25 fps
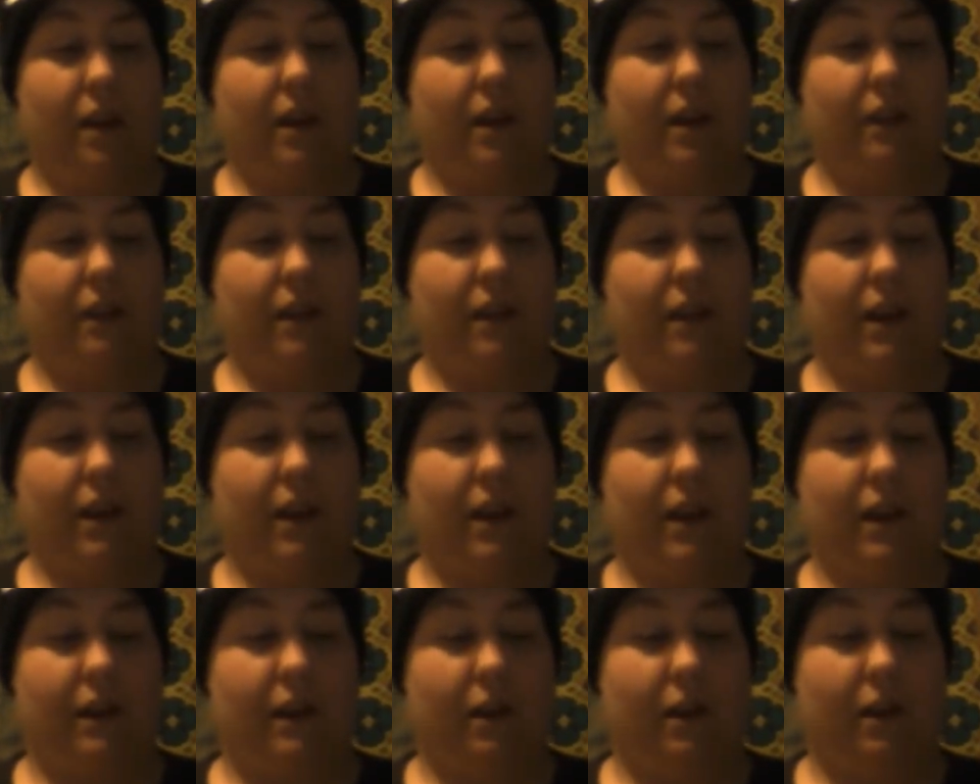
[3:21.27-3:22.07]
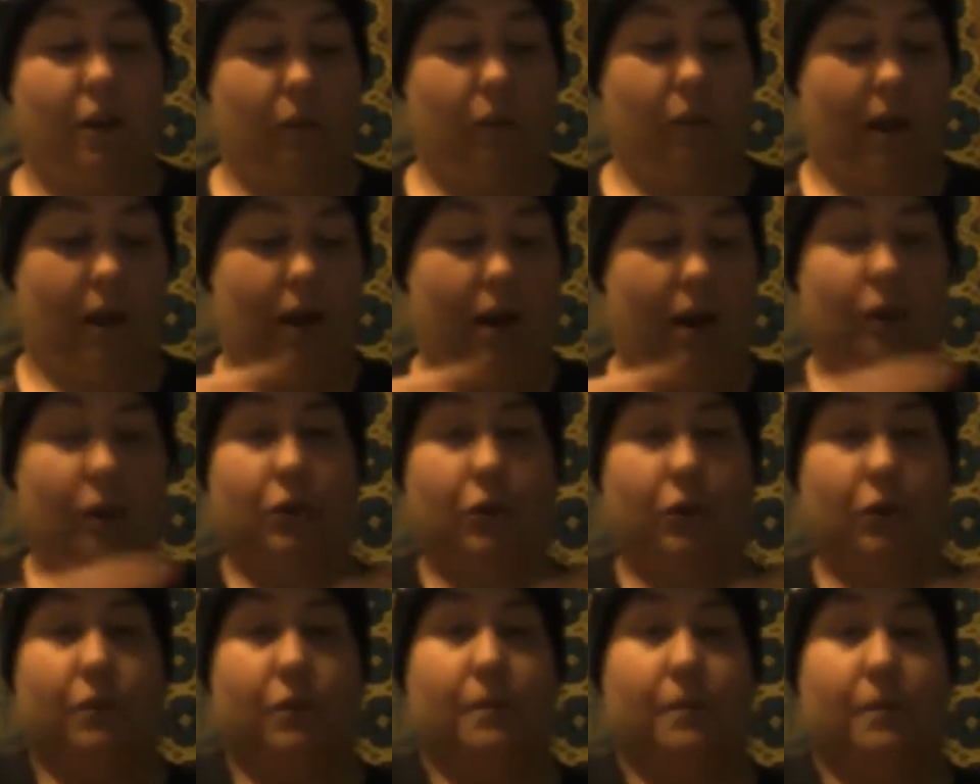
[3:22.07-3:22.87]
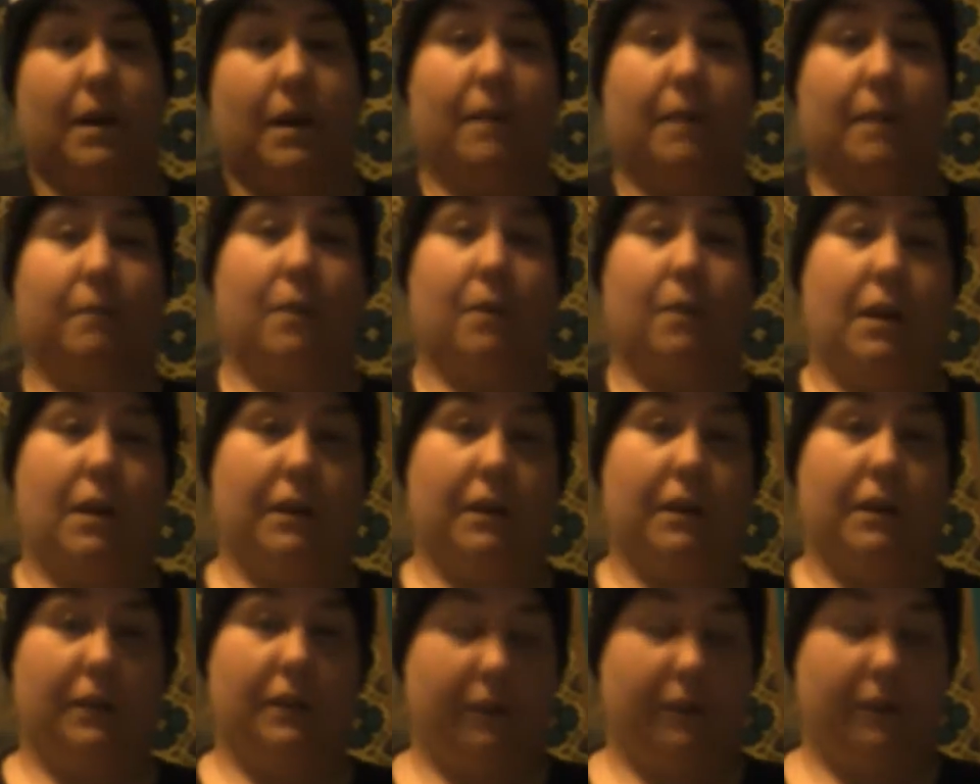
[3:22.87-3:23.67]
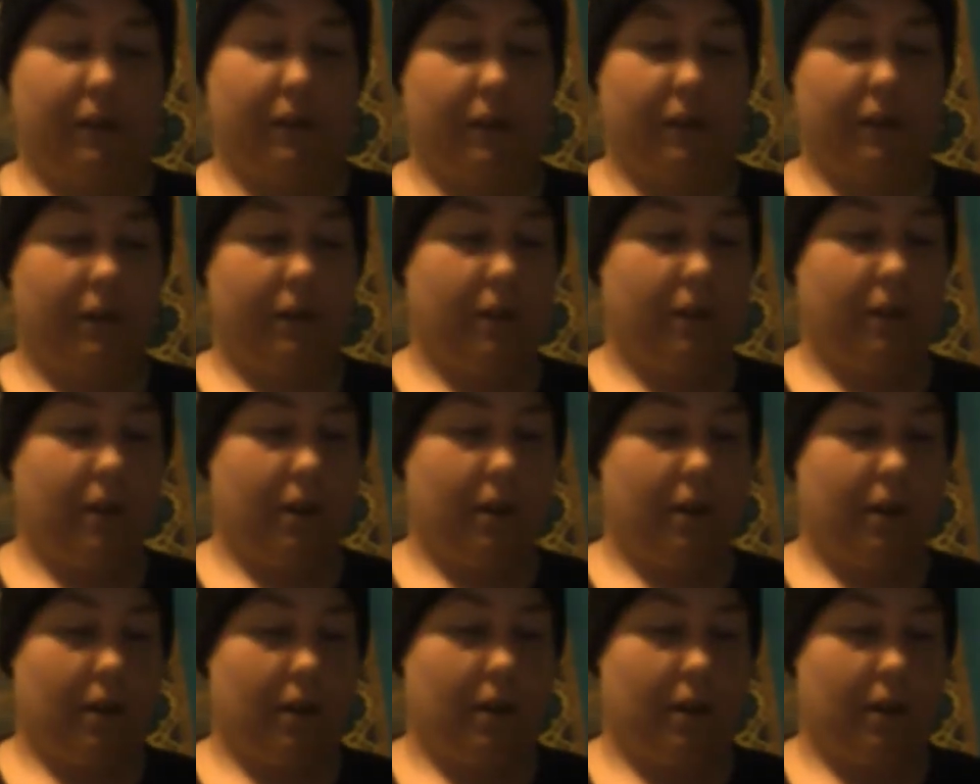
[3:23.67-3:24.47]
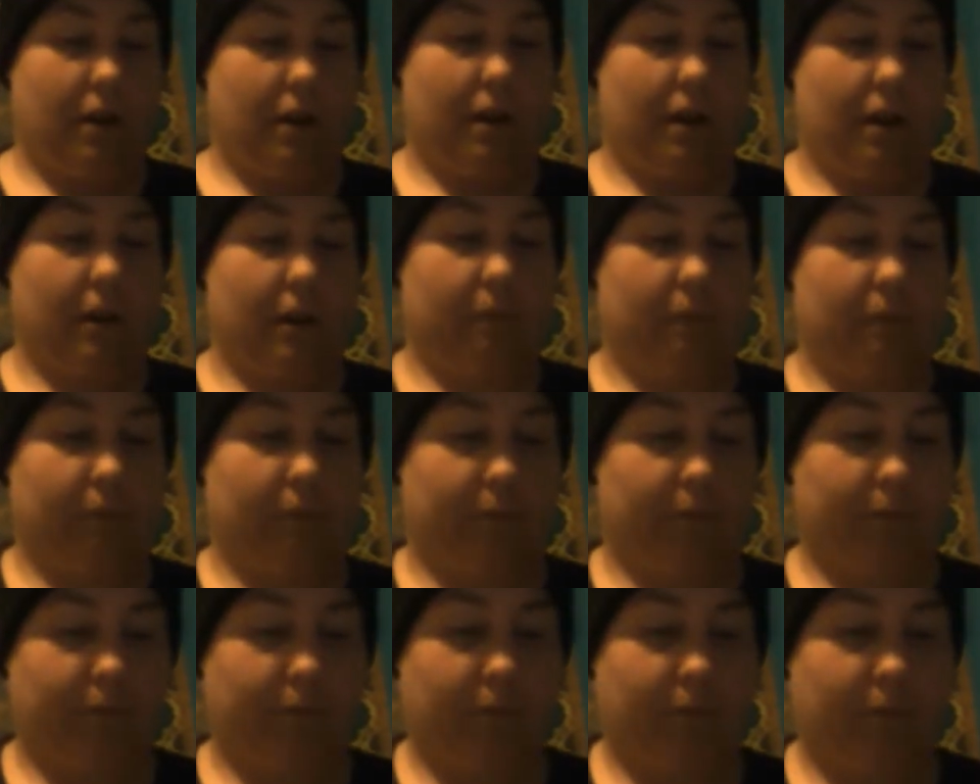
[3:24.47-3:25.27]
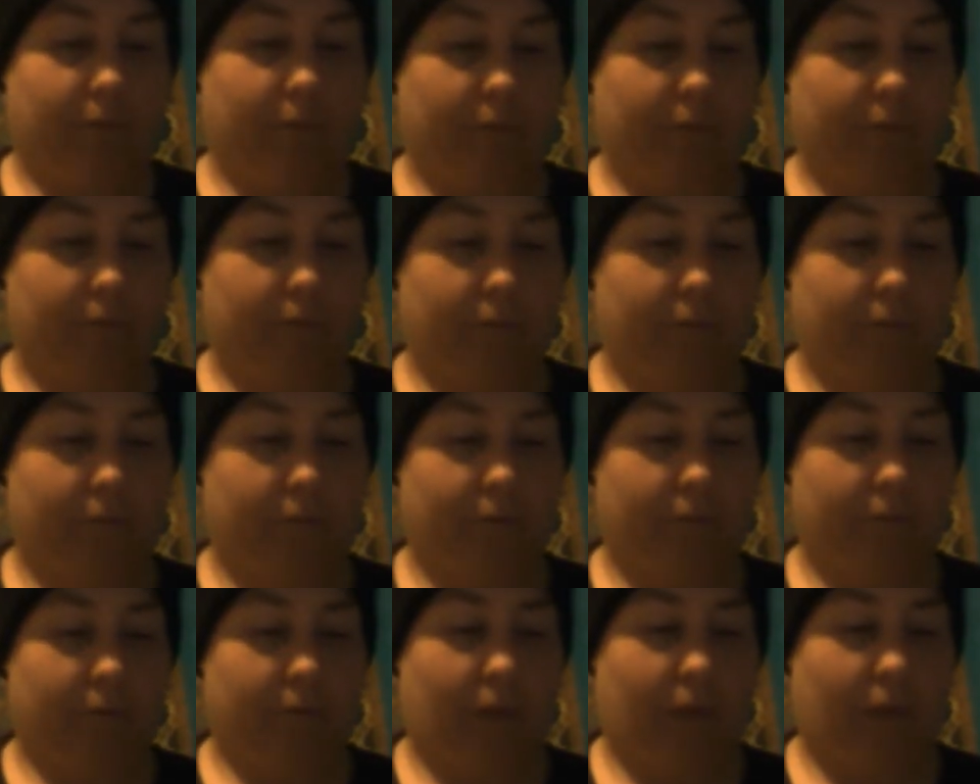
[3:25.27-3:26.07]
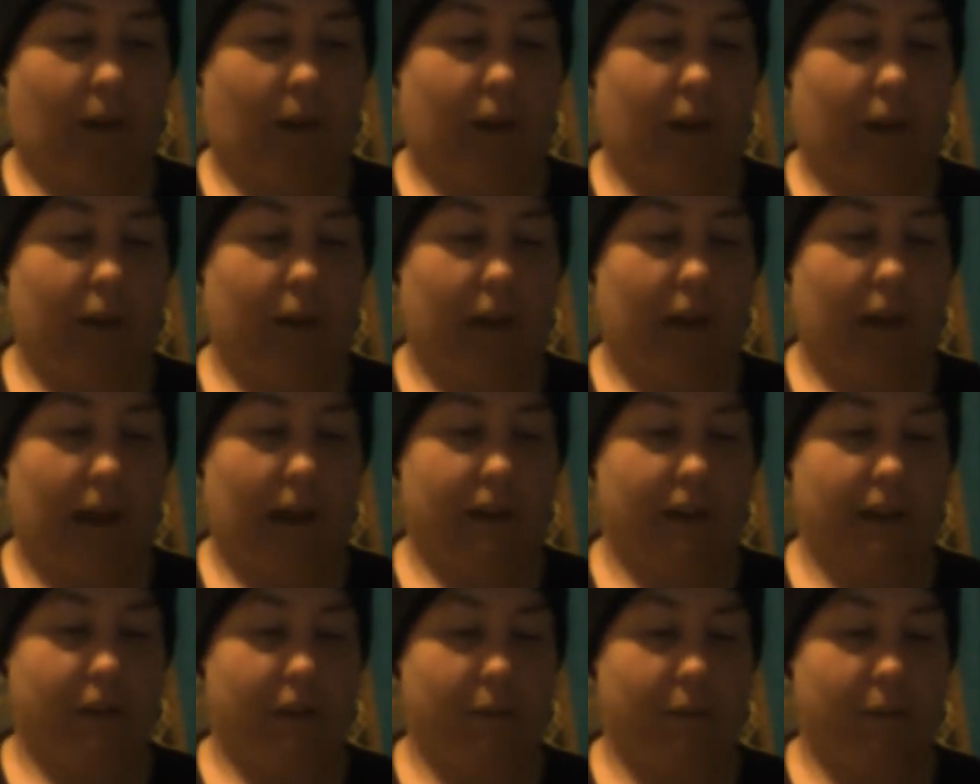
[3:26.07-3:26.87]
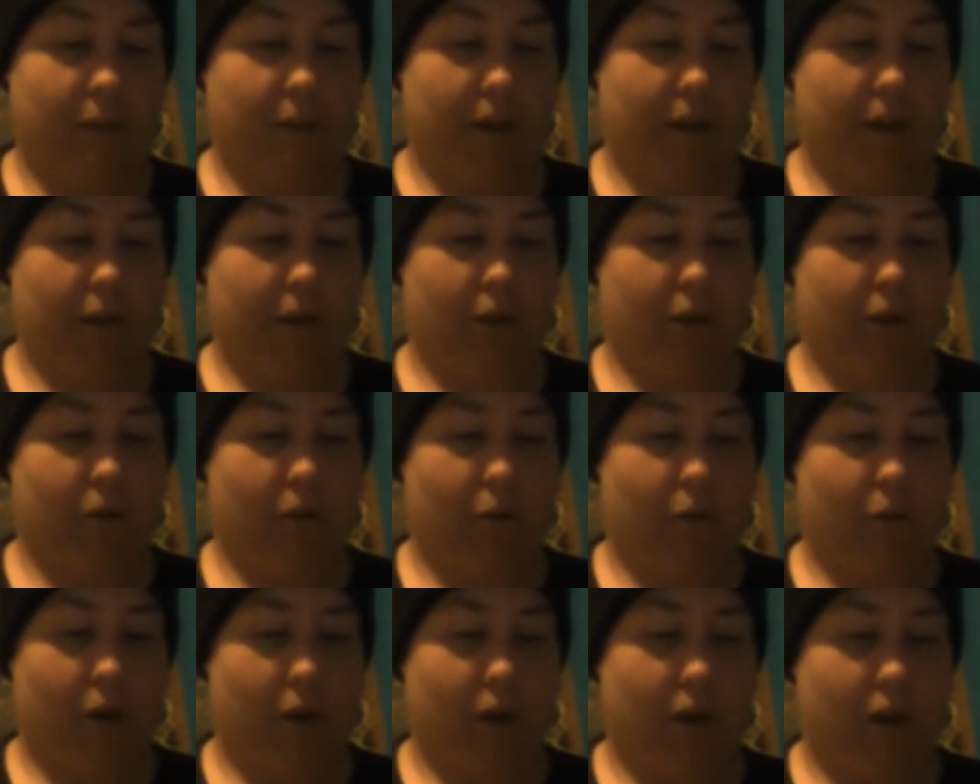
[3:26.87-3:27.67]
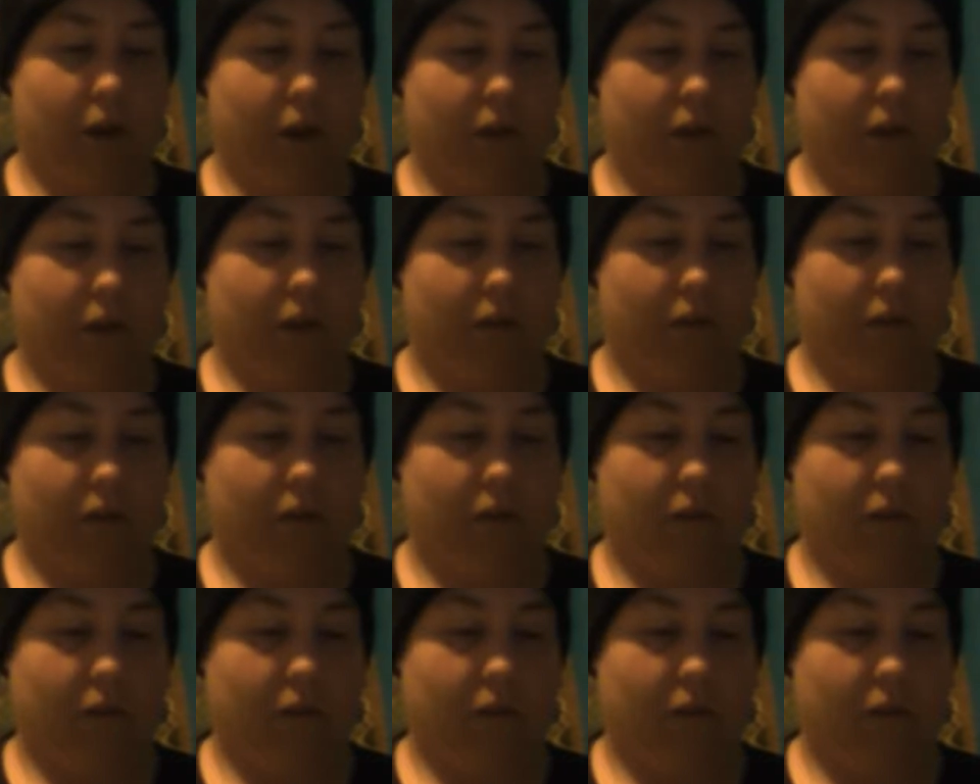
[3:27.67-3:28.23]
And then around my breasts, um, last month was